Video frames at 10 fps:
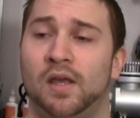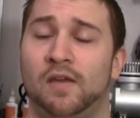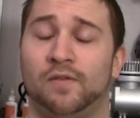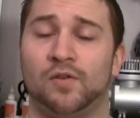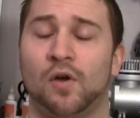
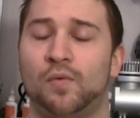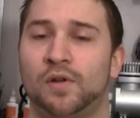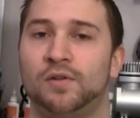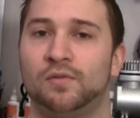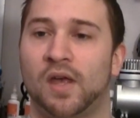If you don't want
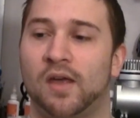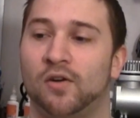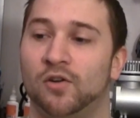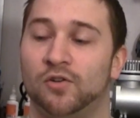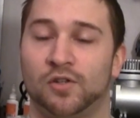to do that,
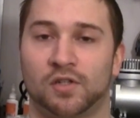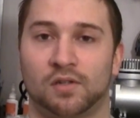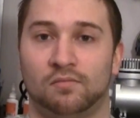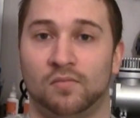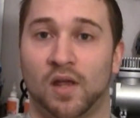or you're just
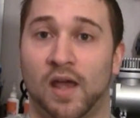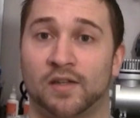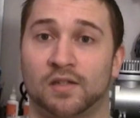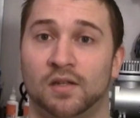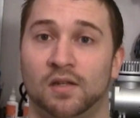
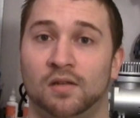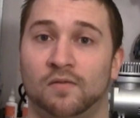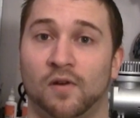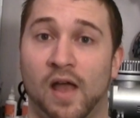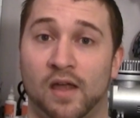asking
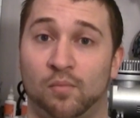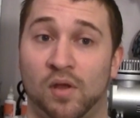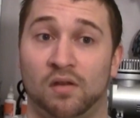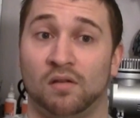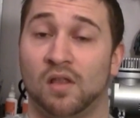for how to
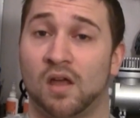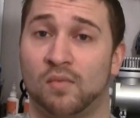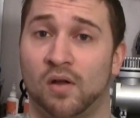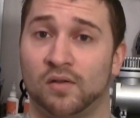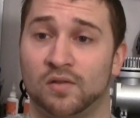paint a lot of
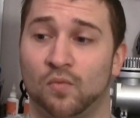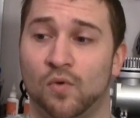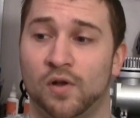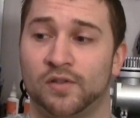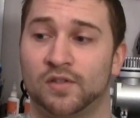models at
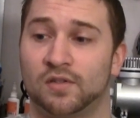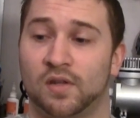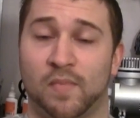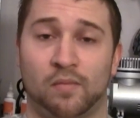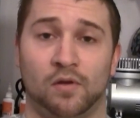once,
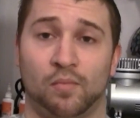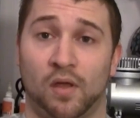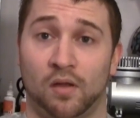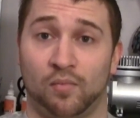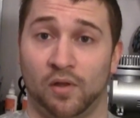maybe
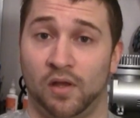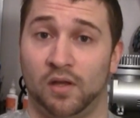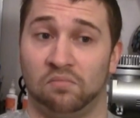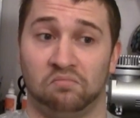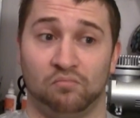you're
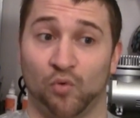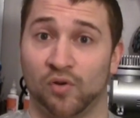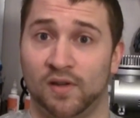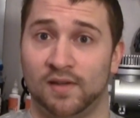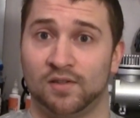playing
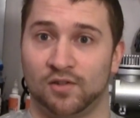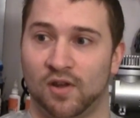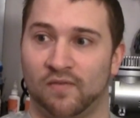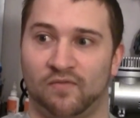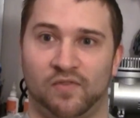Marines and you
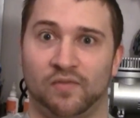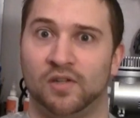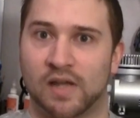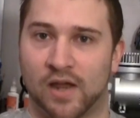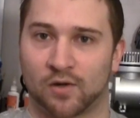have 50
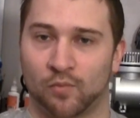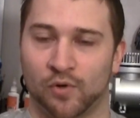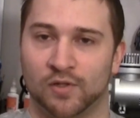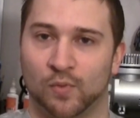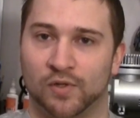tactical
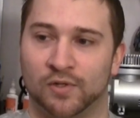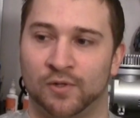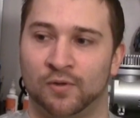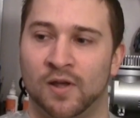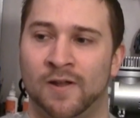Marines, what to
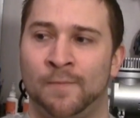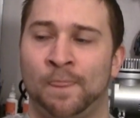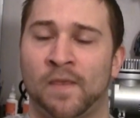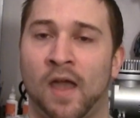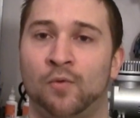do,
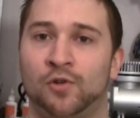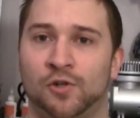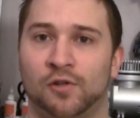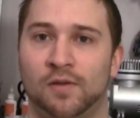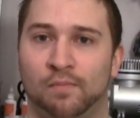I would
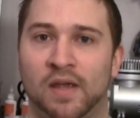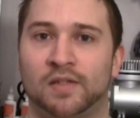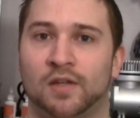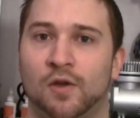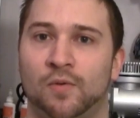generally
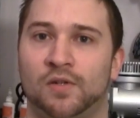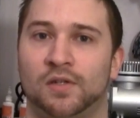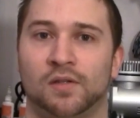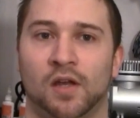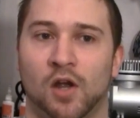base
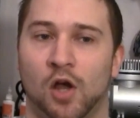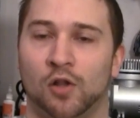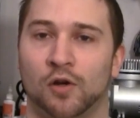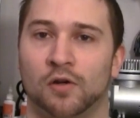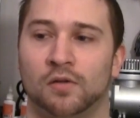coat a
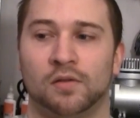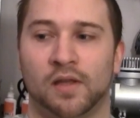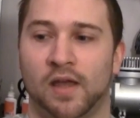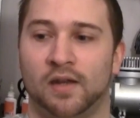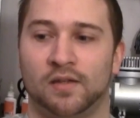color
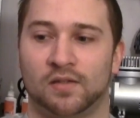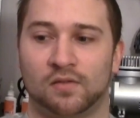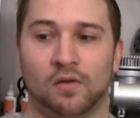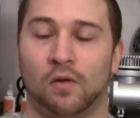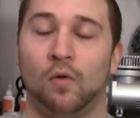that
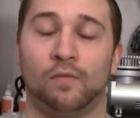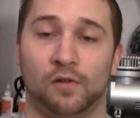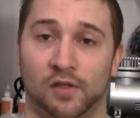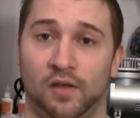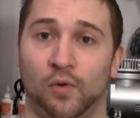is
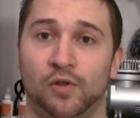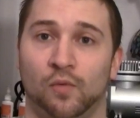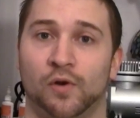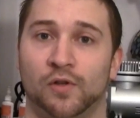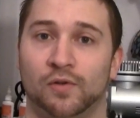hopefully what you
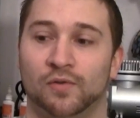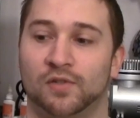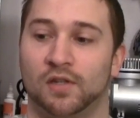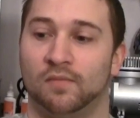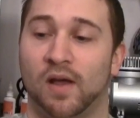want to
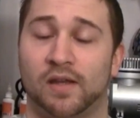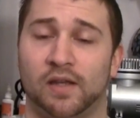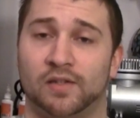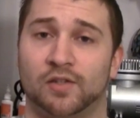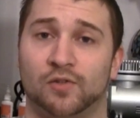use. In my
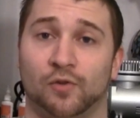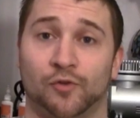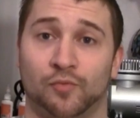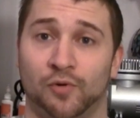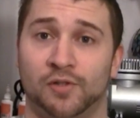case, I use
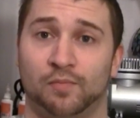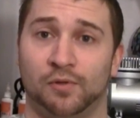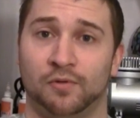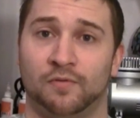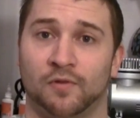Ultramarines
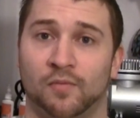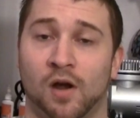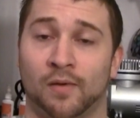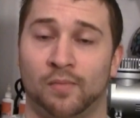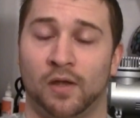Blue from
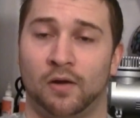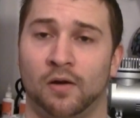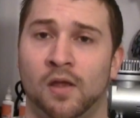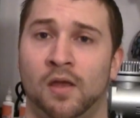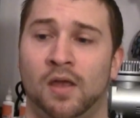Army
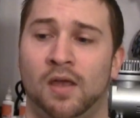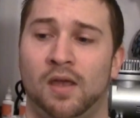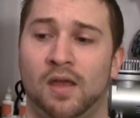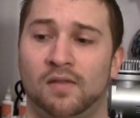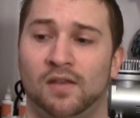Painter.
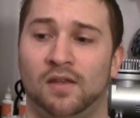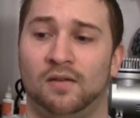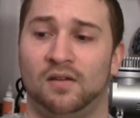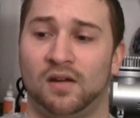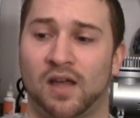And
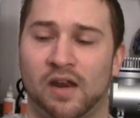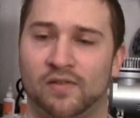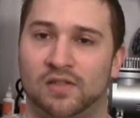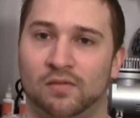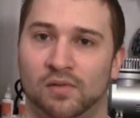then kind of
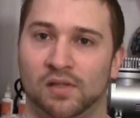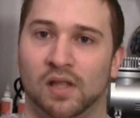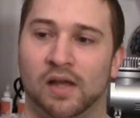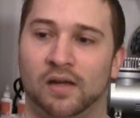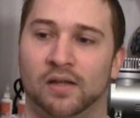assembly
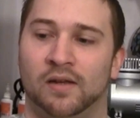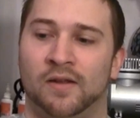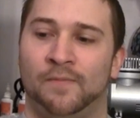line it.